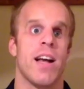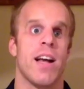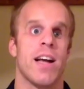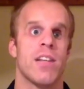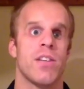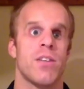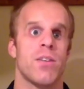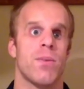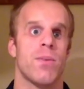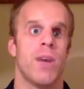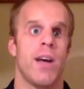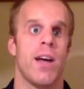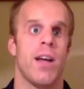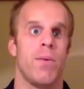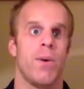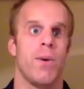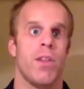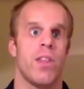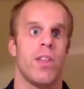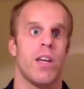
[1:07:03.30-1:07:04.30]
I got to
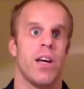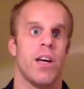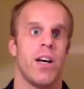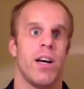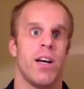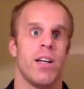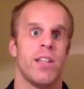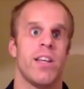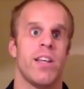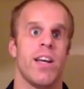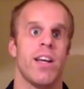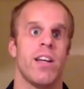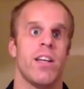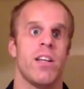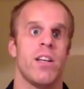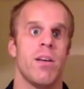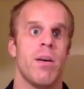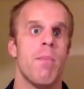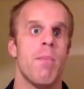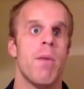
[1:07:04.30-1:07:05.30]
ride with a
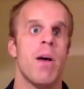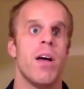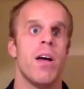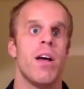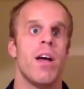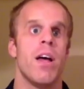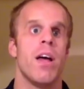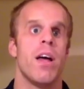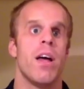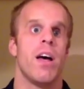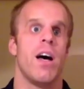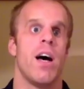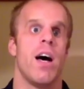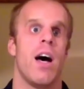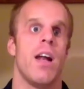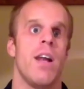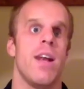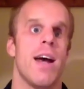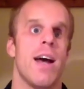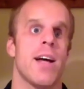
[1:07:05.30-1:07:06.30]
tandem
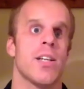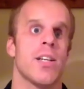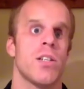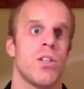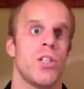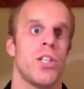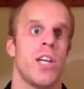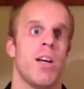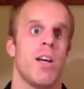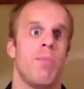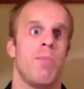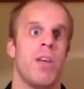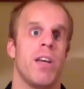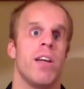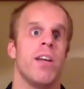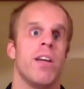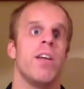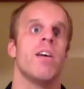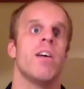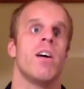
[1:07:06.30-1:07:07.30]
national
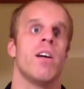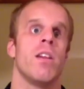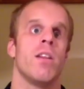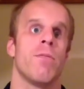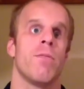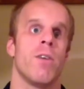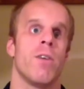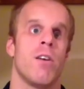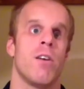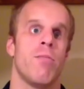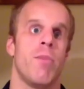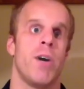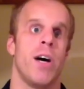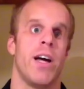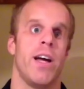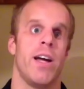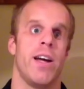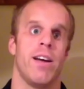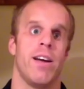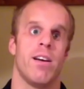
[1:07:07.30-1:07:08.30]
champion on the front of
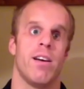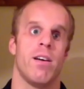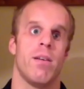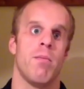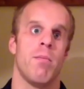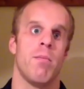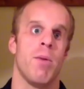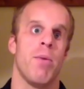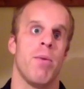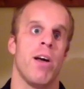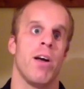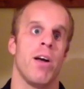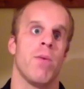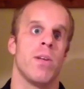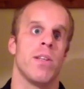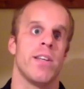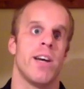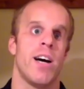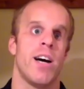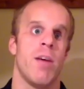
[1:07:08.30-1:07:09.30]
my bike
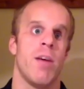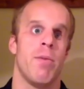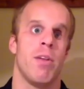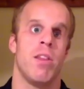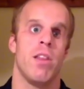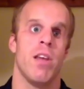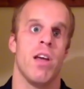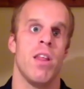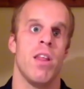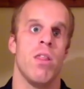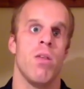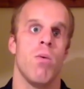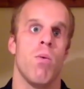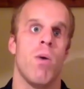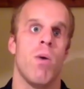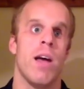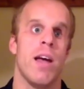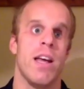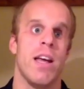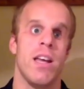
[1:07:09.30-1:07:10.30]
one time, and the
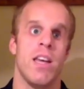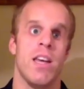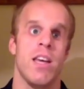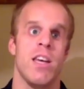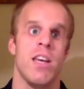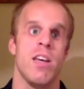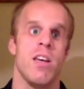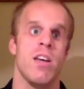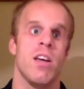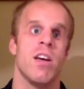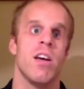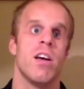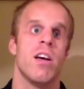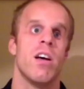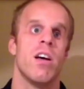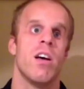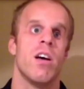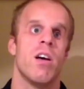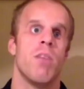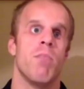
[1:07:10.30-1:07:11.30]
way he
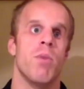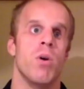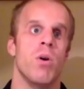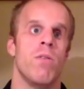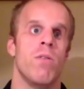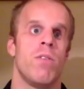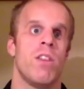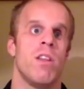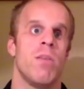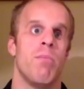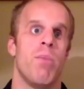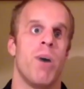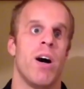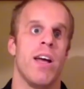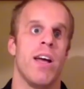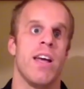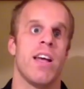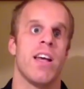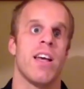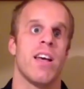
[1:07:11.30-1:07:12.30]
moved the
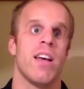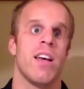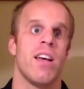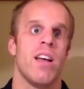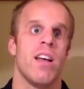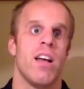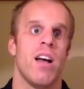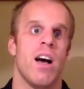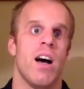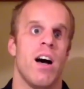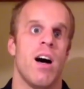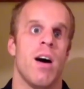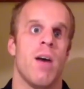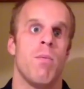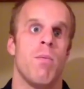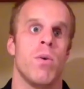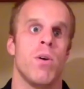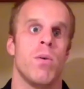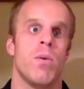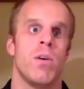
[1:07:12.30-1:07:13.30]
bike
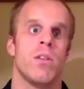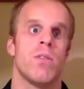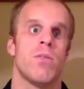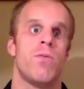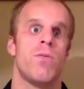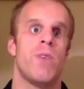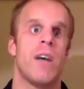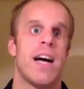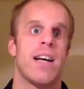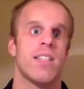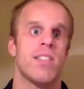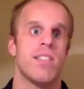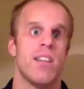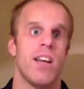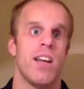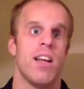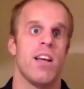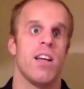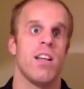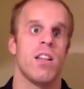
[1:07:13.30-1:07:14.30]
what was
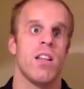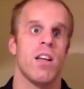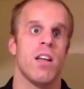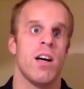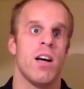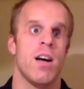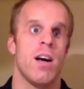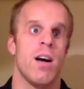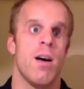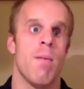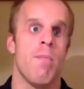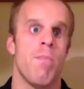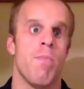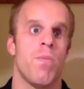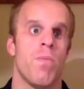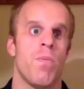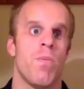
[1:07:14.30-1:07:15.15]
fascinating. The